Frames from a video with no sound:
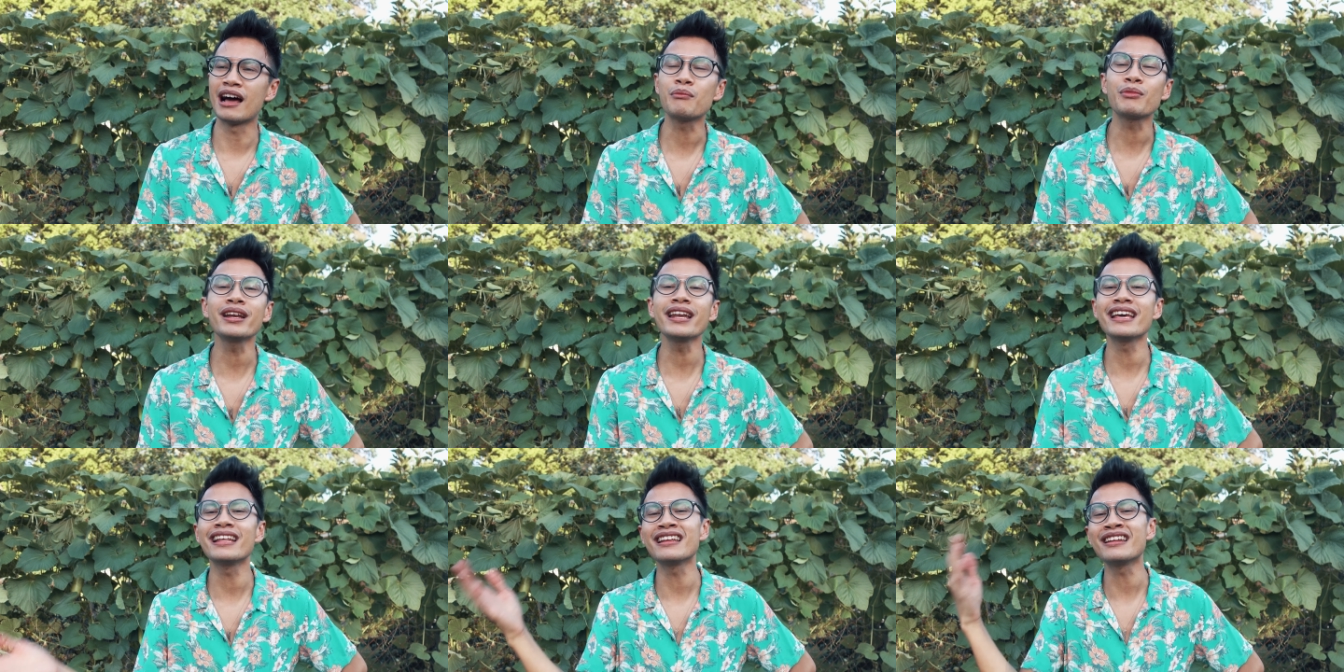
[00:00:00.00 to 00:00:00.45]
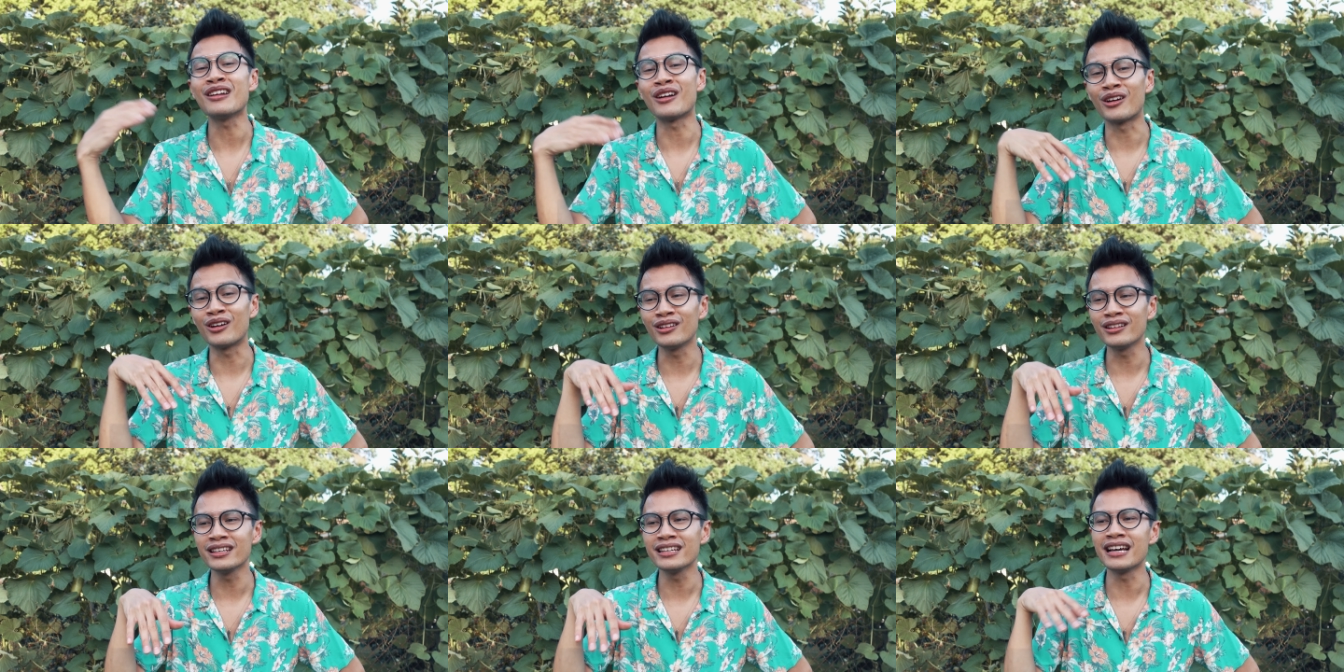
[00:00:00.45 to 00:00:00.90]
I'm gonna end it
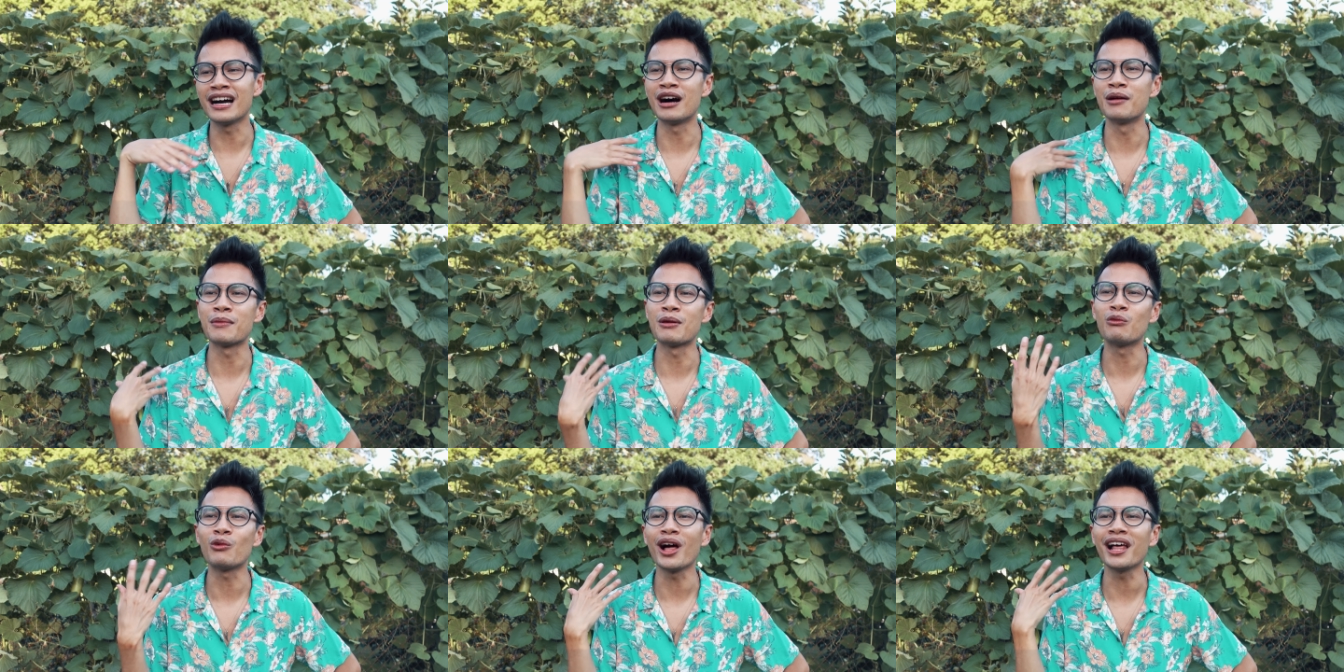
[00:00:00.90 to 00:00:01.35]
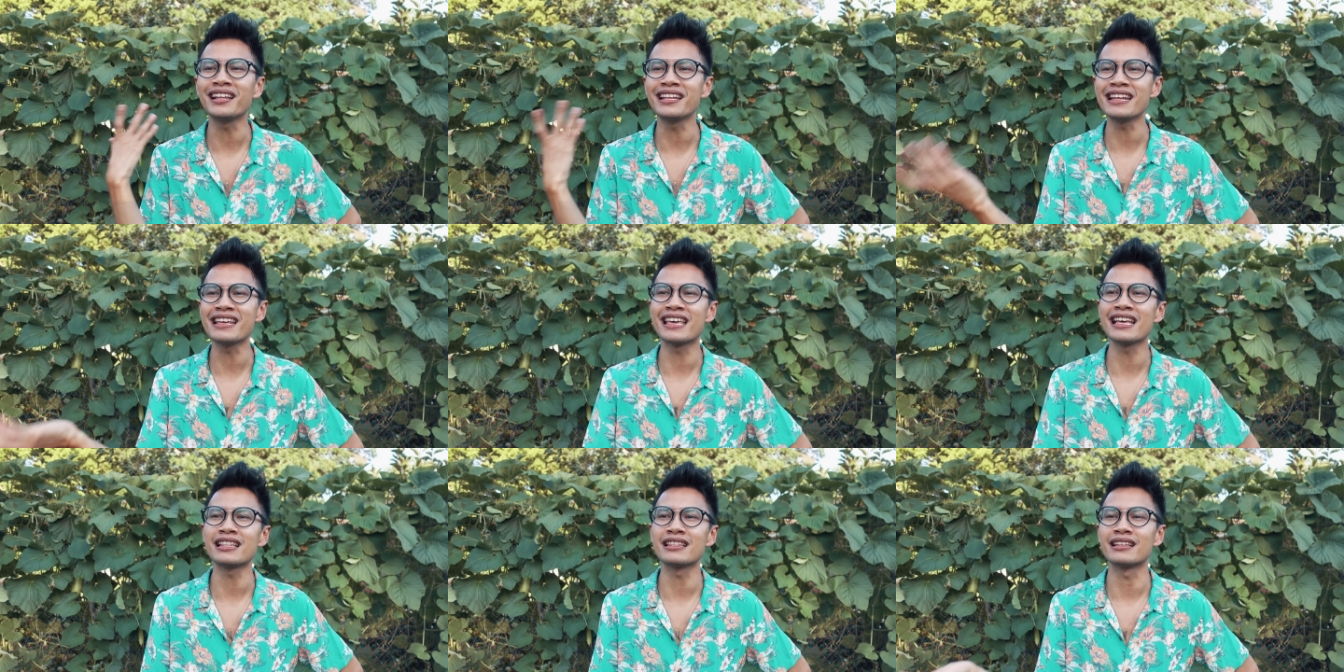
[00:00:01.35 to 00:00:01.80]
early. And while
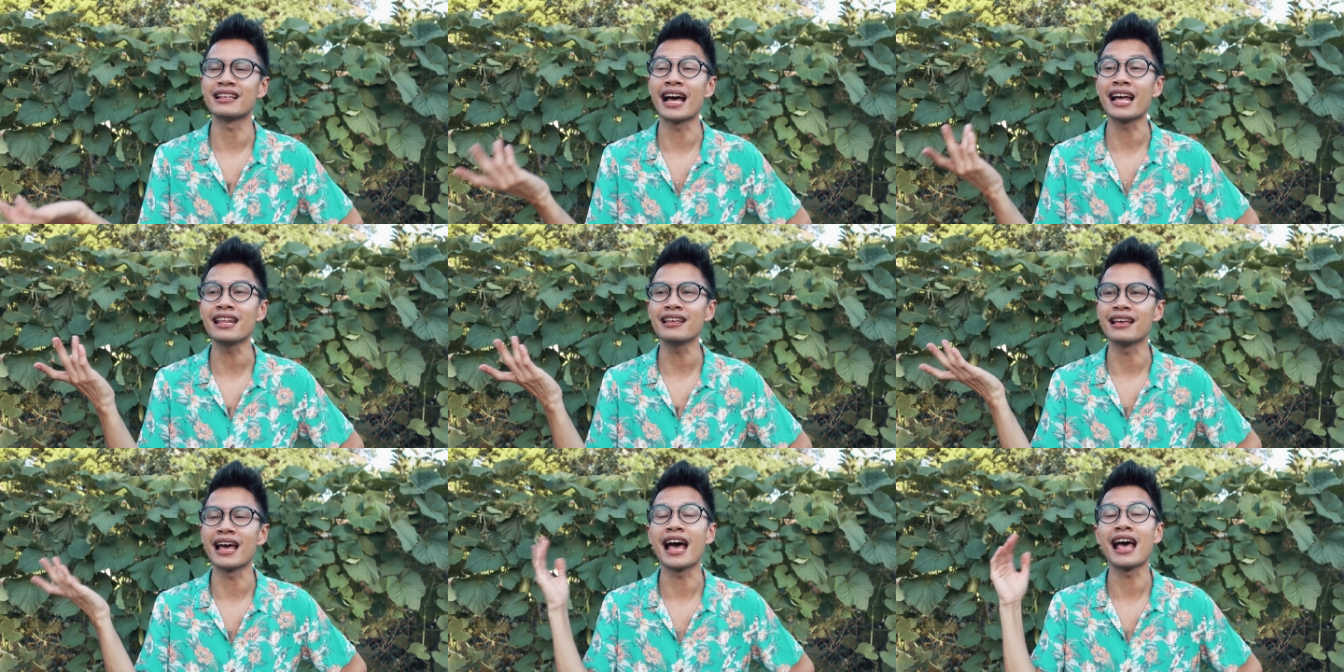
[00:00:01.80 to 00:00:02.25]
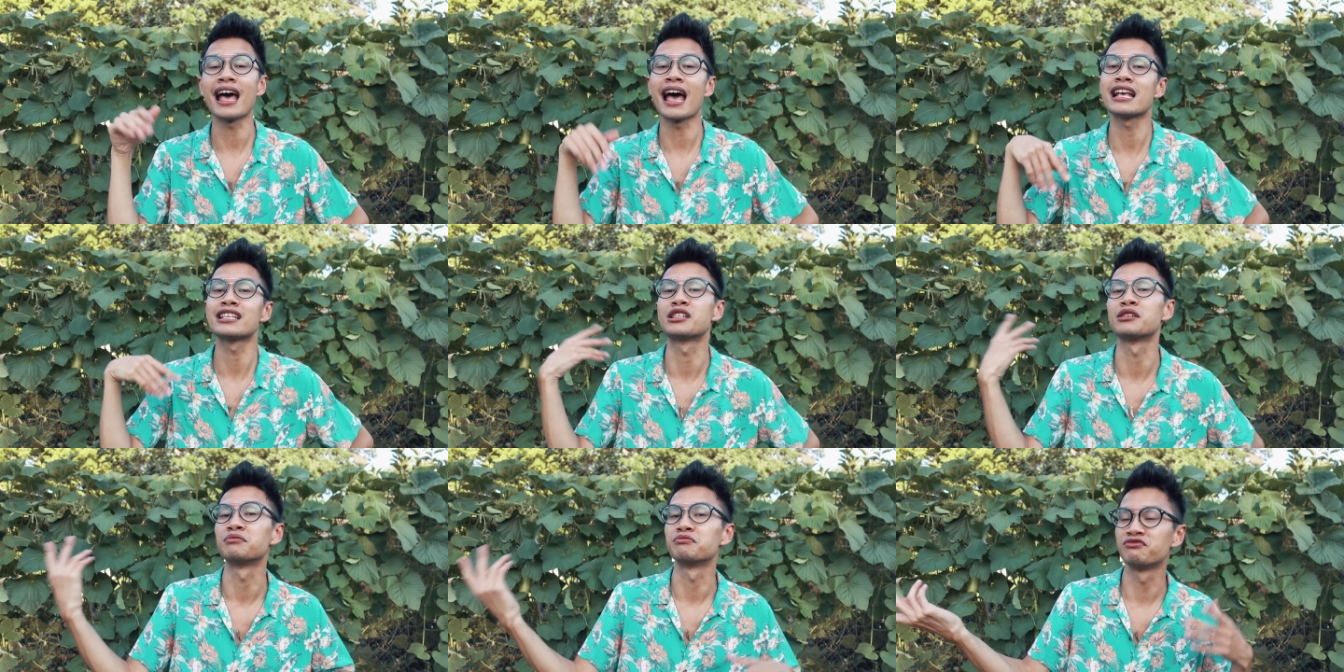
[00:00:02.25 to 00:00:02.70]

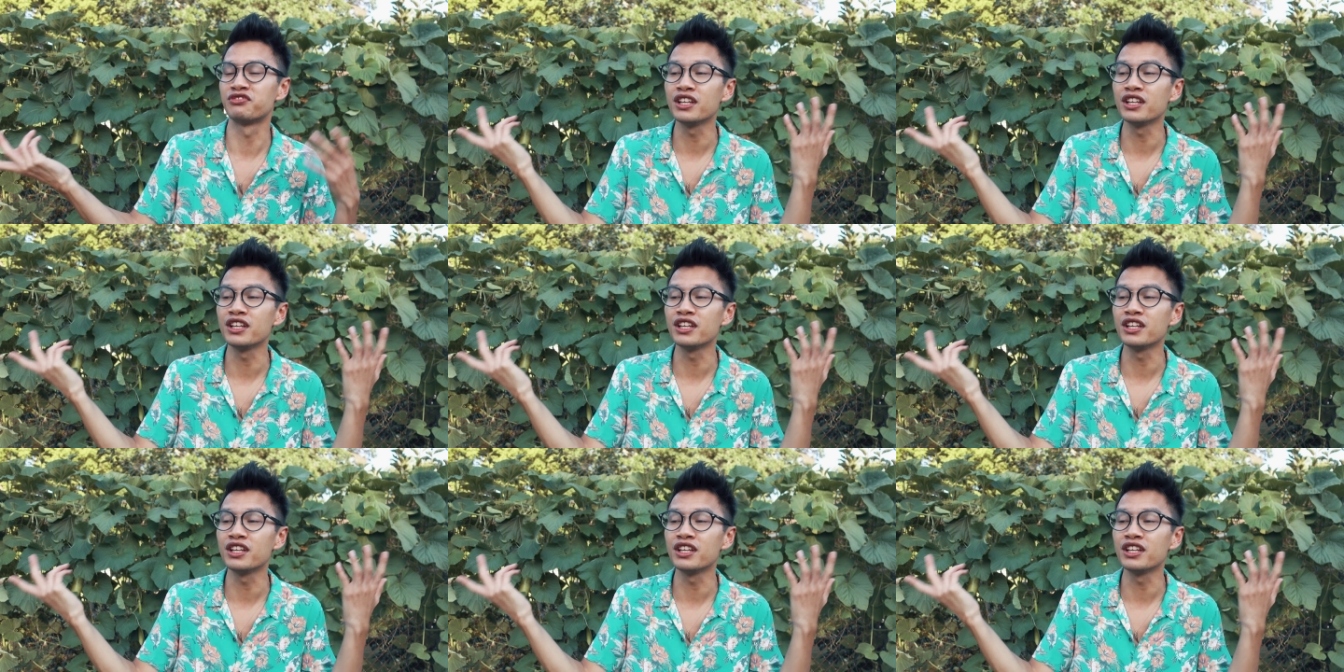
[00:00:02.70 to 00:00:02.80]
as the